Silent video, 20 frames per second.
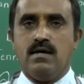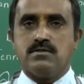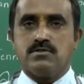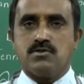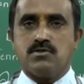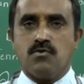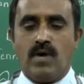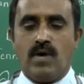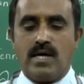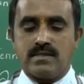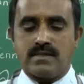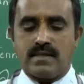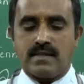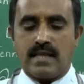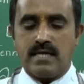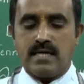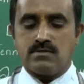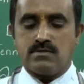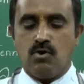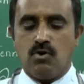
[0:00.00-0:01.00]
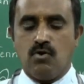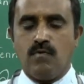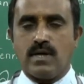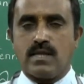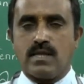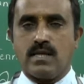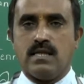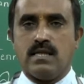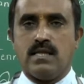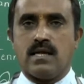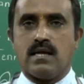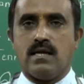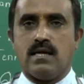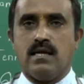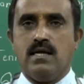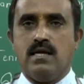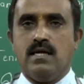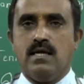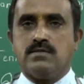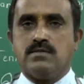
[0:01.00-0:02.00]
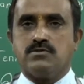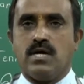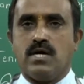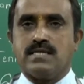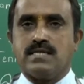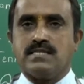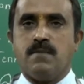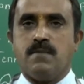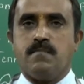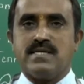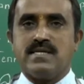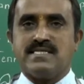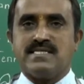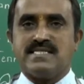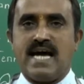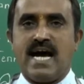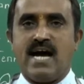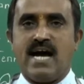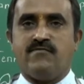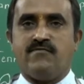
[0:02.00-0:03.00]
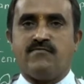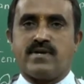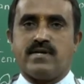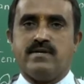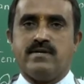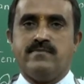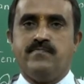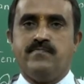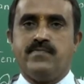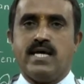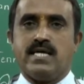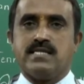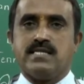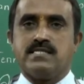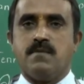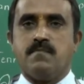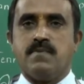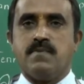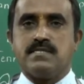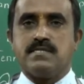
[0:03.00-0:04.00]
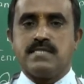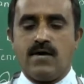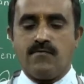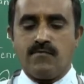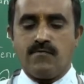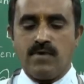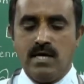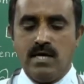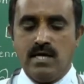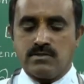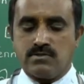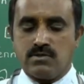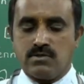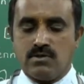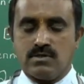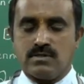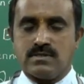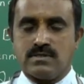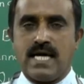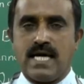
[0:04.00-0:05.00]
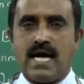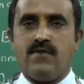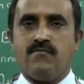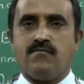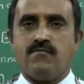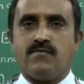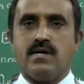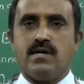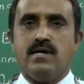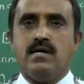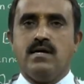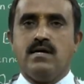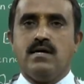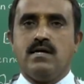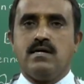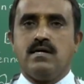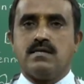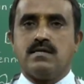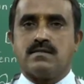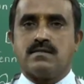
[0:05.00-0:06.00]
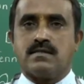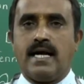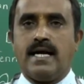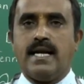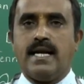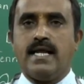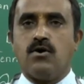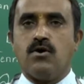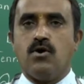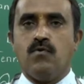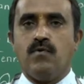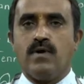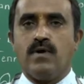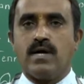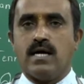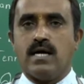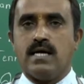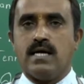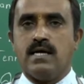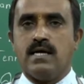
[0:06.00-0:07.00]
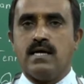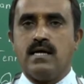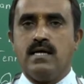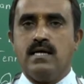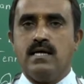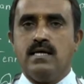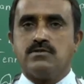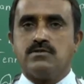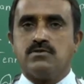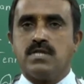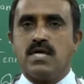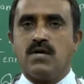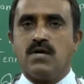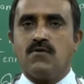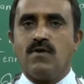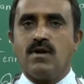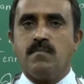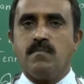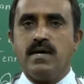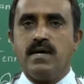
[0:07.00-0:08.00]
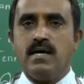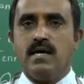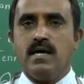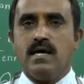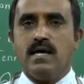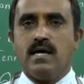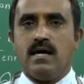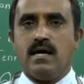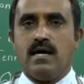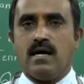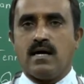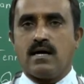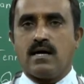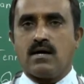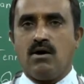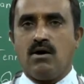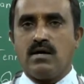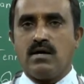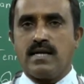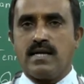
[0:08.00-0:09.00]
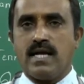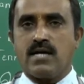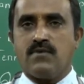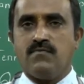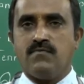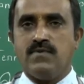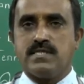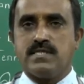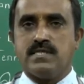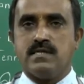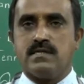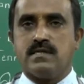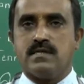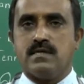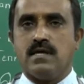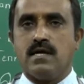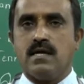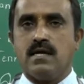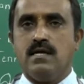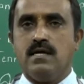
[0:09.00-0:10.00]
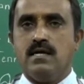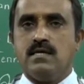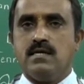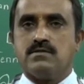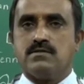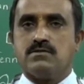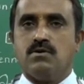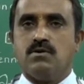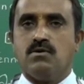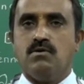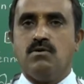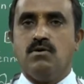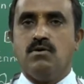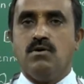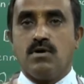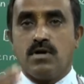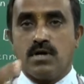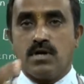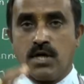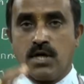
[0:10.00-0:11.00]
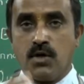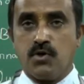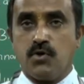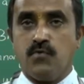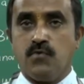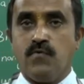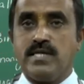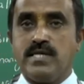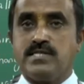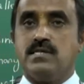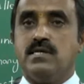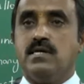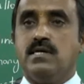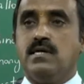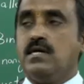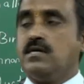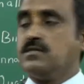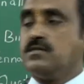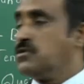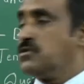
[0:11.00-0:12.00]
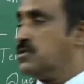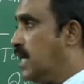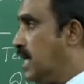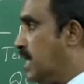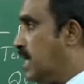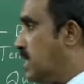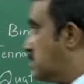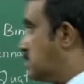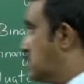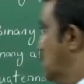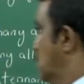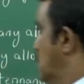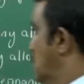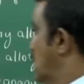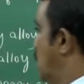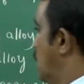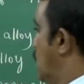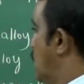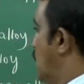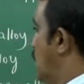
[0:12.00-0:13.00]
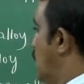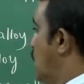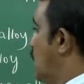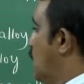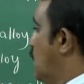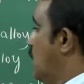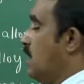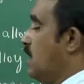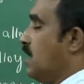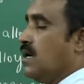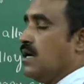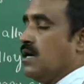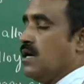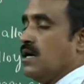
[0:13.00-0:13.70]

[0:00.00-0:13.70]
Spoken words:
So example shaft. So shaft sliding over other. So there will be contact with each other. So due to which, so that is the